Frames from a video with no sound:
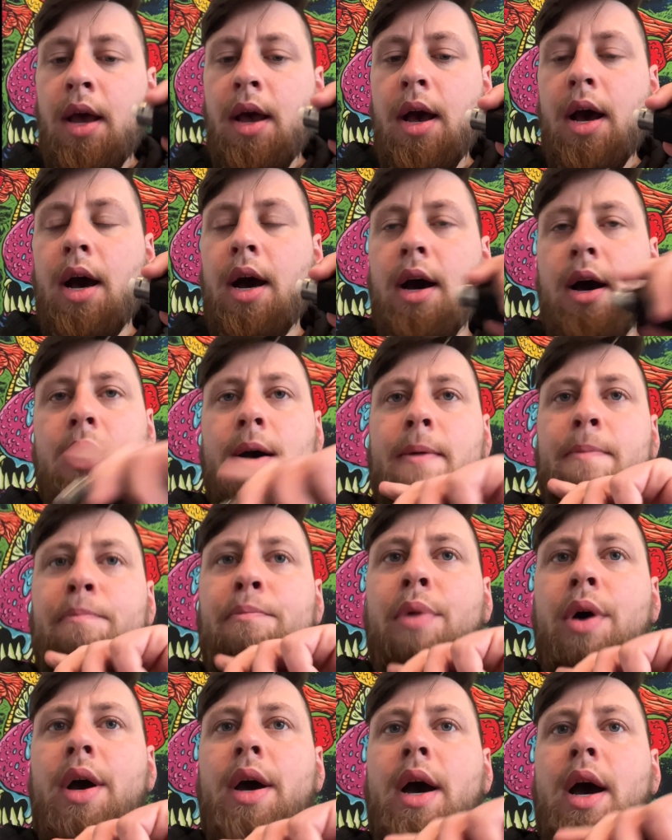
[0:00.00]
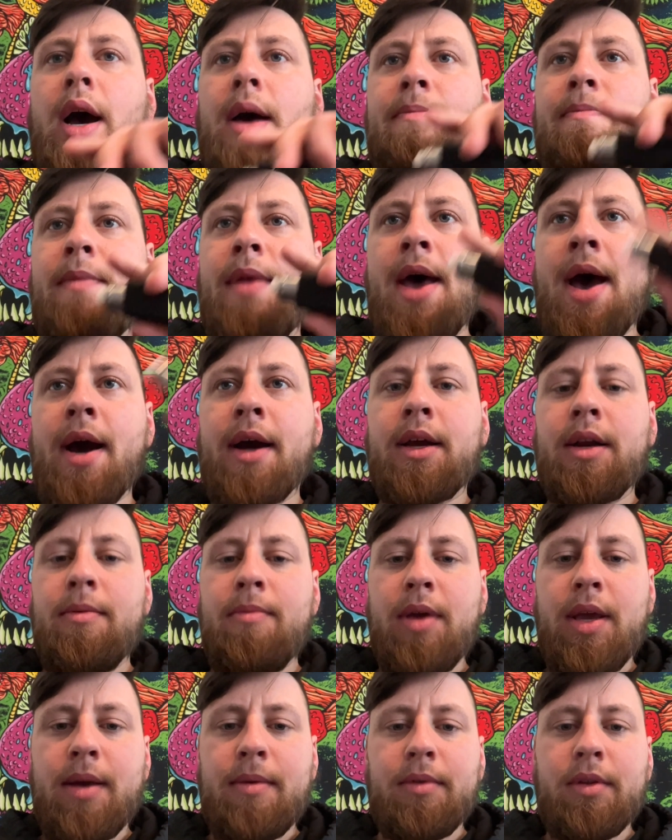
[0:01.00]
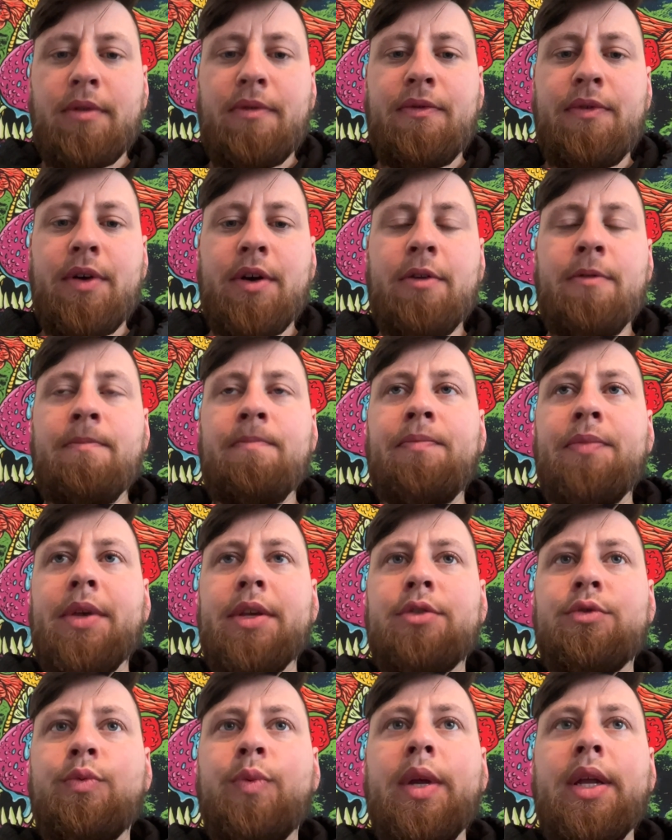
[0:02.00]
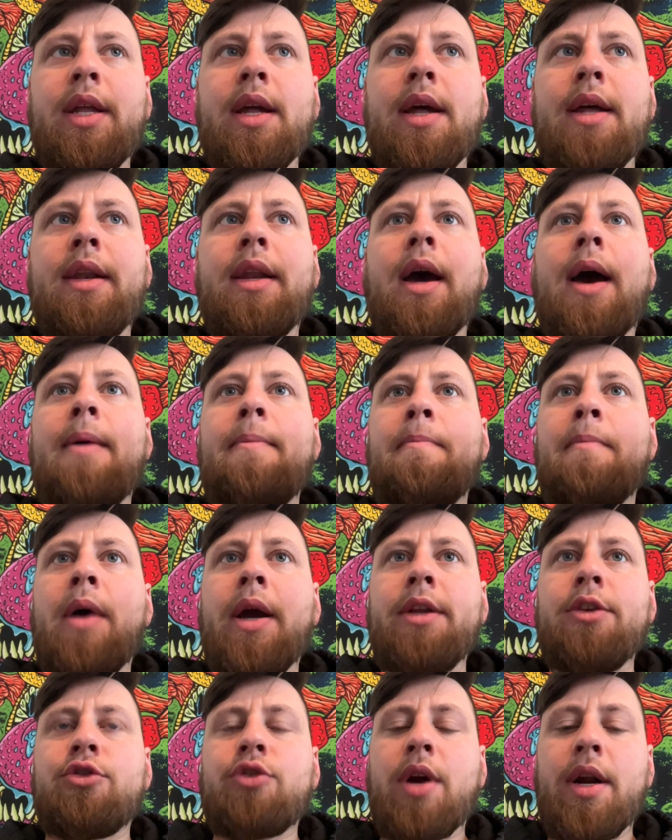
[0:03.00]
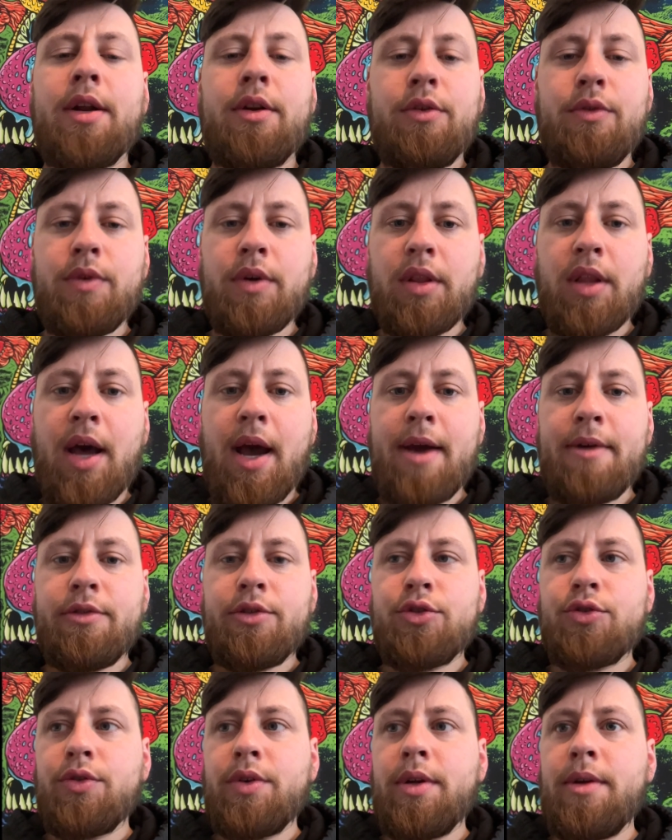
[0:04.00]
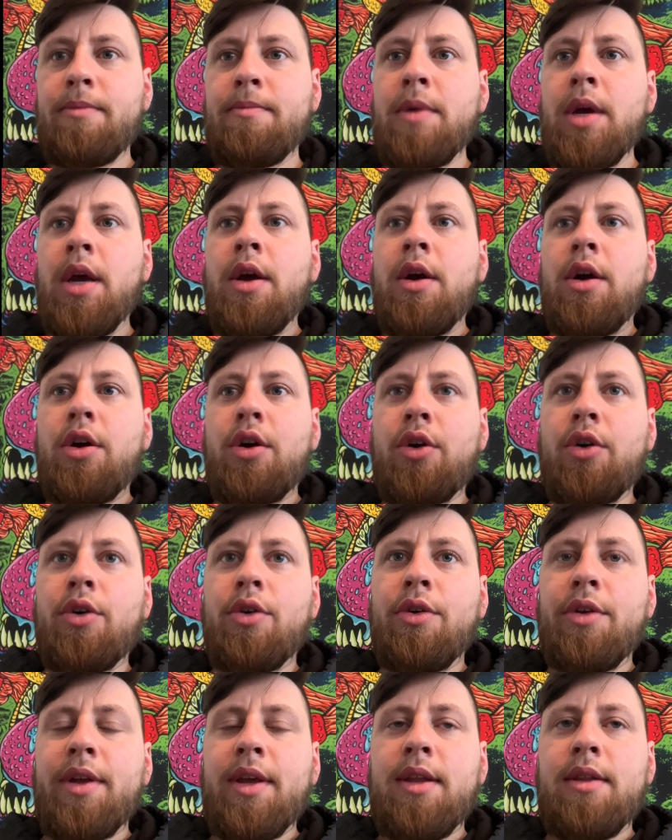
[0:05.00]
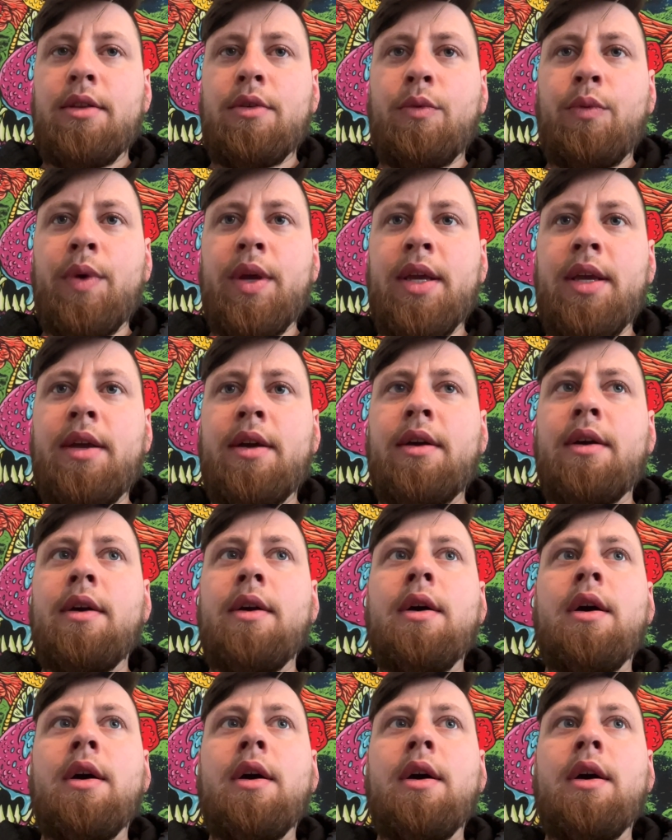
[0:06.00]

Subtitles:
But I'm not going to be able to film this weekend. I might try to do a live stream early in the week.